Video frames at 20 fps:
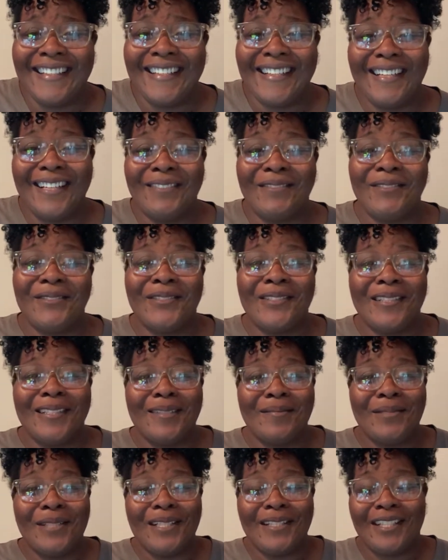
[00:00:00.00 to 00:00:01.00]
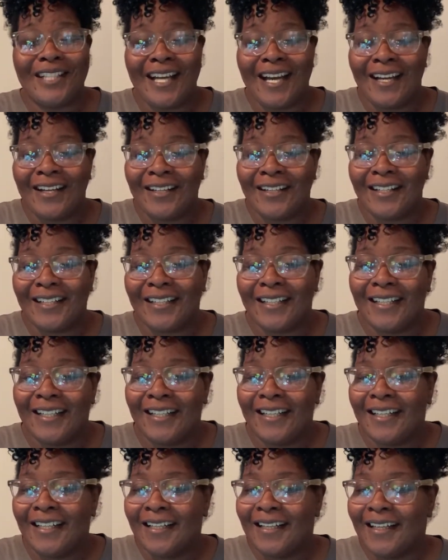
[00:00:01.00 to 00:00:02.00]
I'm a really big chatter.
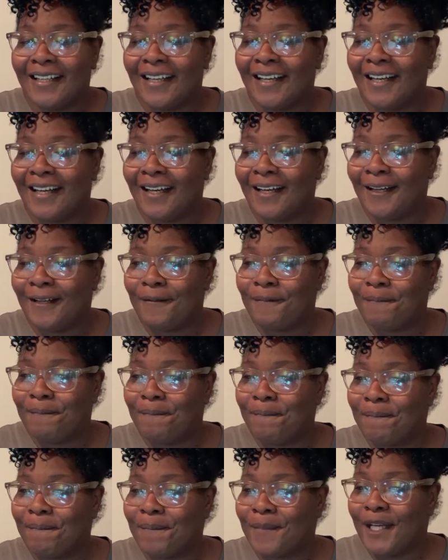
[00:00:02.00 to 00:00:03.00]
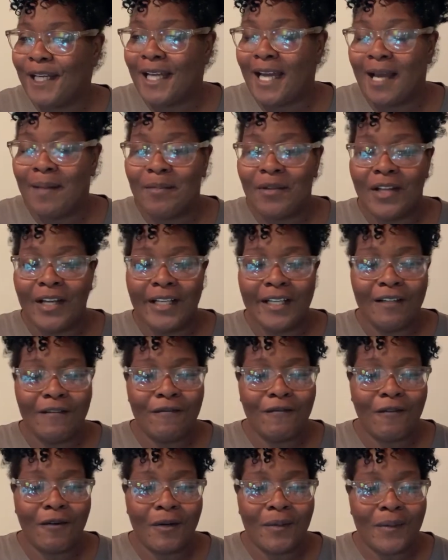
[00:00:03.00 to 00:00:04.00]
Um, but yeah, I'm looking
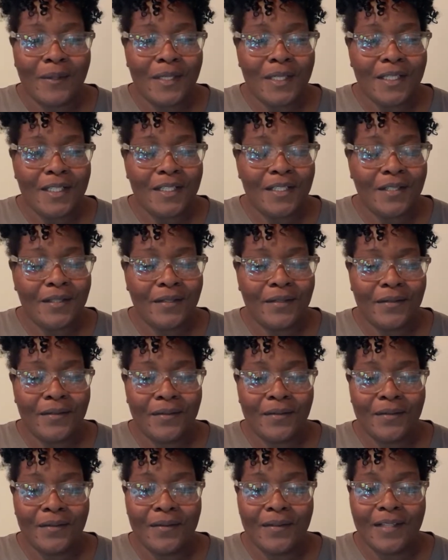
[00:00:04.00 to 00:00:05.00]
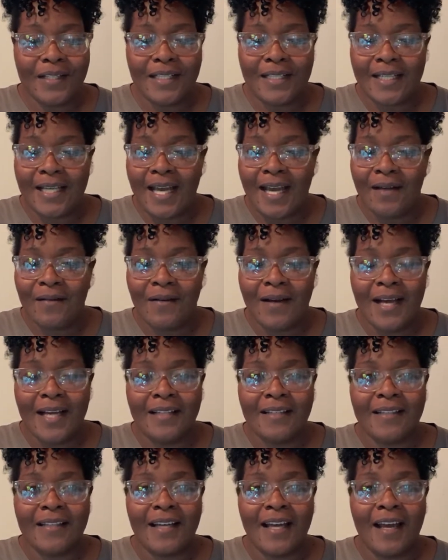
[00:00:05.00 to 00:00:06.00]
forward to the
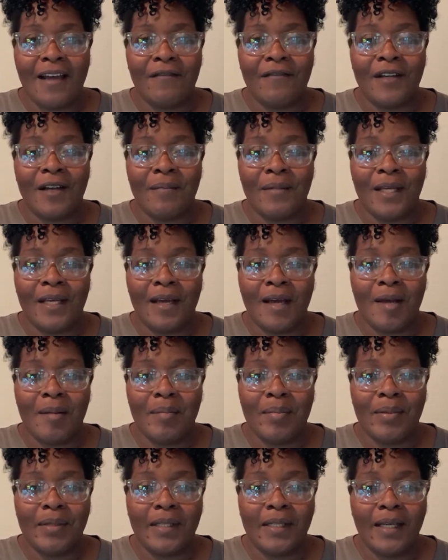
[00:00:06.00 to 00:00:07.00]
DIYs that I have coming up.